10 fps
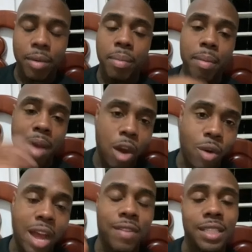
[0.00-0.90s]
Well, baby, I
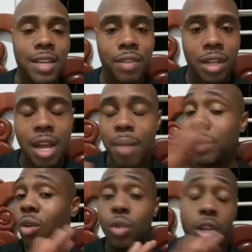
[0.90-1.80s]
arrive at 7 o'clock,
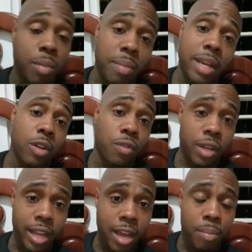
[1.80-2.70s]
but don't you ain't gonna meet me at no
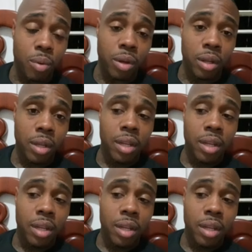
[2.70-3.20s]
fucking airport.